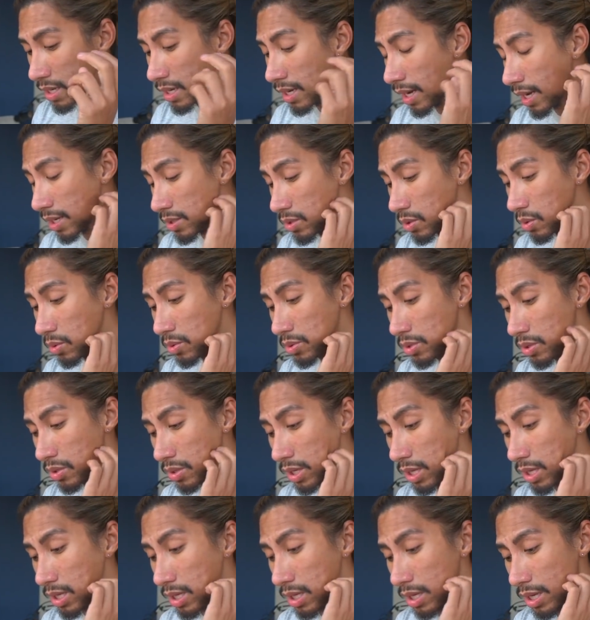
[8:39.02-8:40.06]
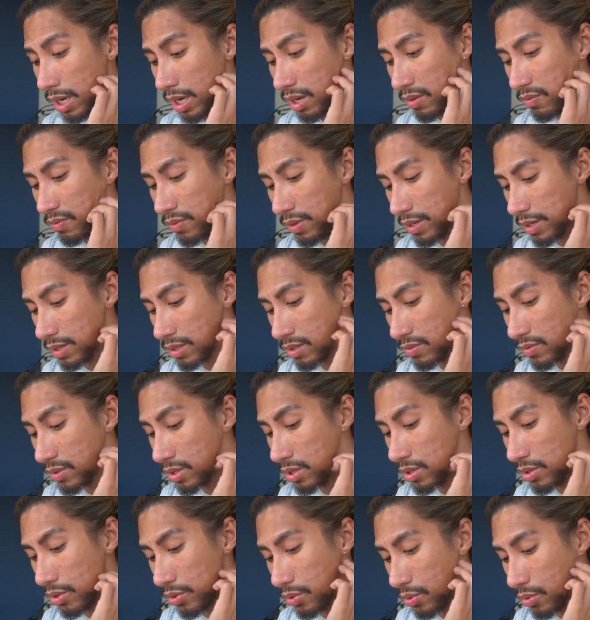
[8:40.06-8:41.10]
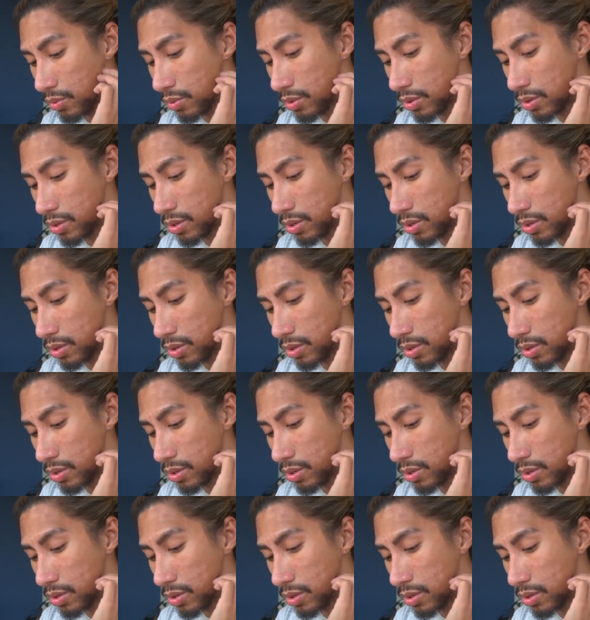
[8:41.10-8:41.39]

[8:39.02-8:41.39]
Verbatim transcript: I told you already, I have feelings for you,